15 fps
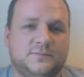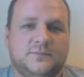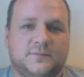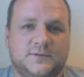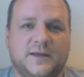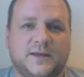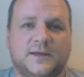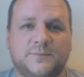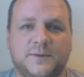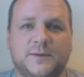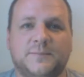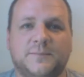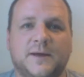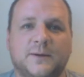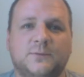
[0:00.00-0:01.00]
take a
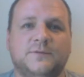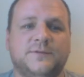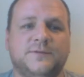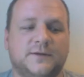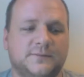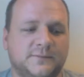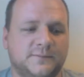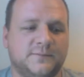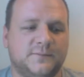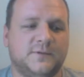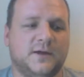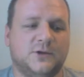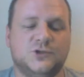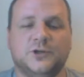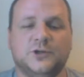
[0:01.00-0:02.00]
big bag with you,
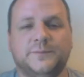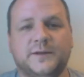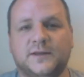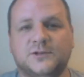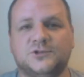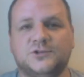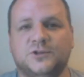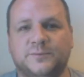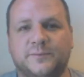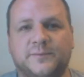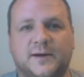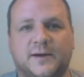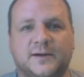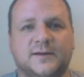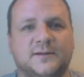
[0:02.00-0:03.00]
go shopping at a
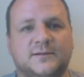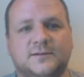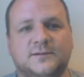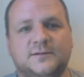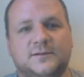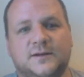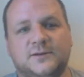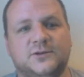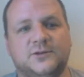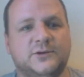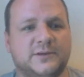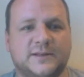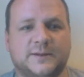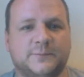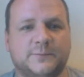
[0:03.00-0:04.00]
supermarket and do
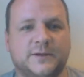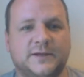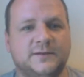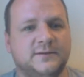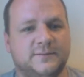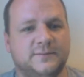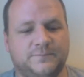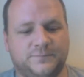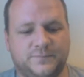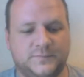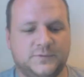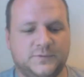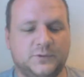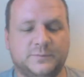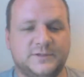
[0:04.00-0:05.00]
it that way.
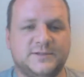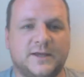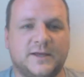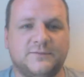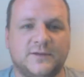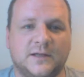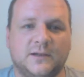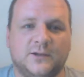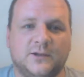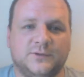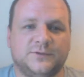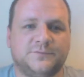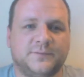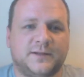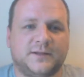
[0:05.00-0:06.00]
You'll be saving a
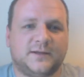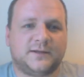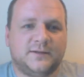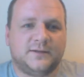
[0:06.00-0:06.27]
lot of money.